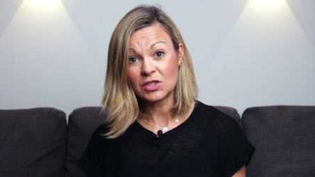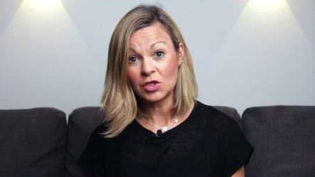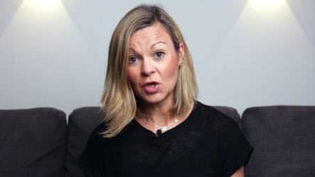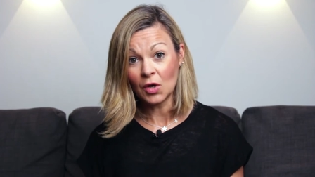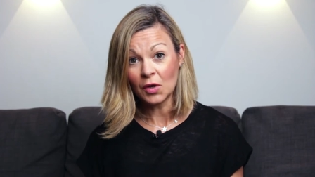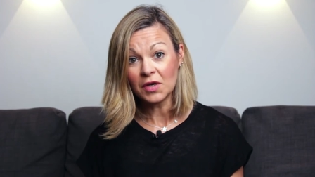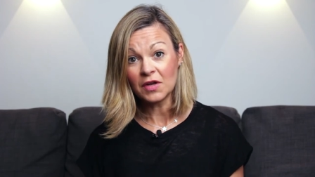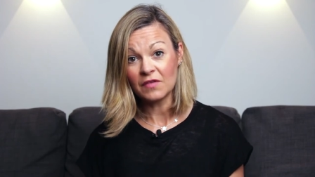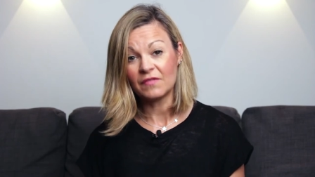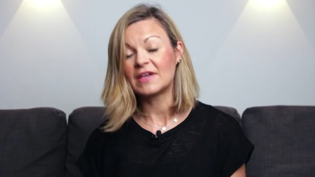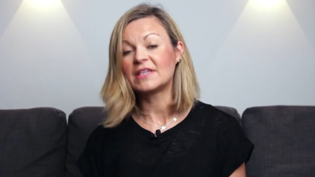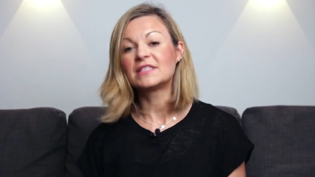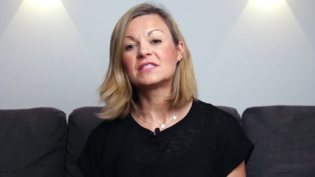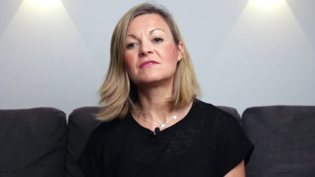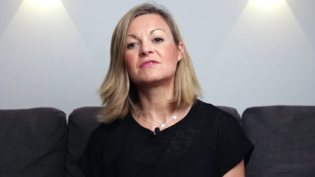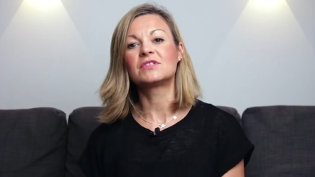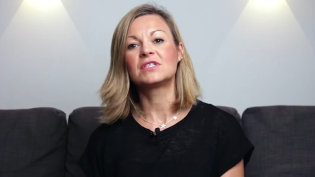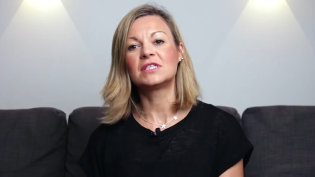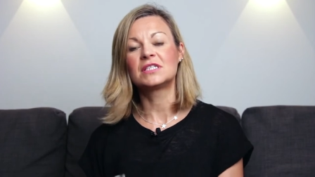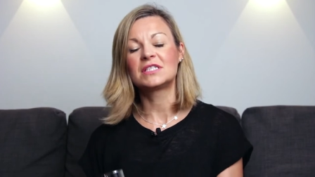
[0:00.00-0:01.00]

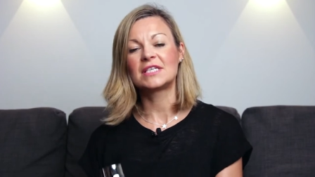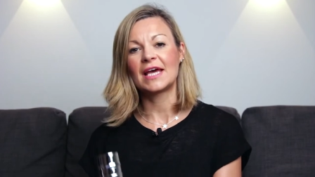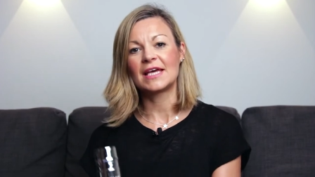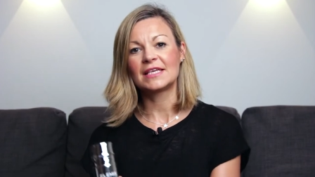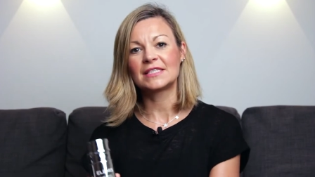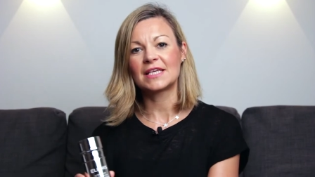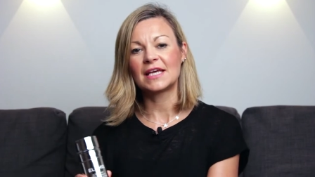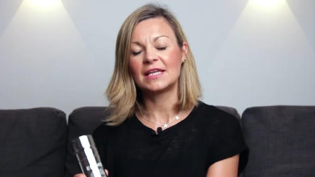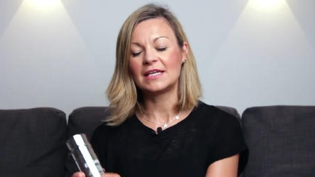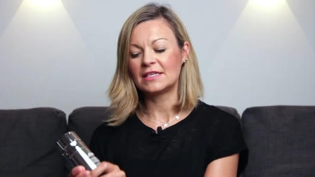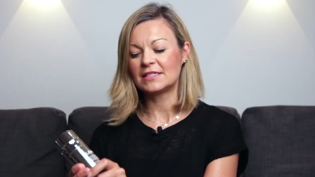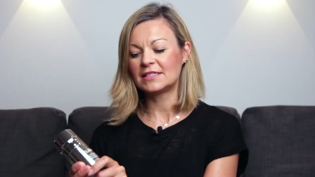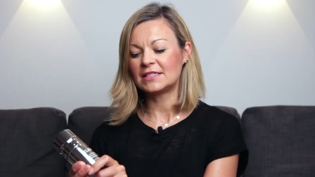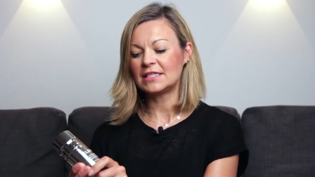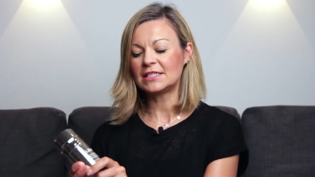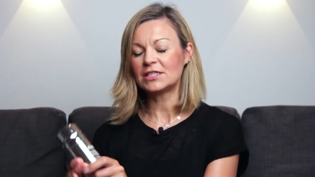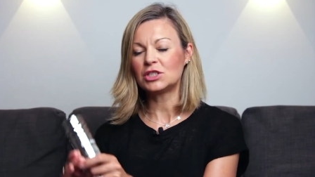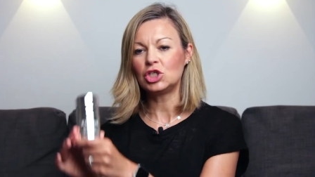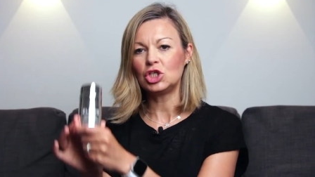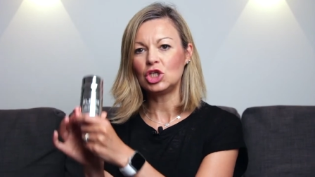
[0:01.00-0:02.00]
non-invasive to the test and it's this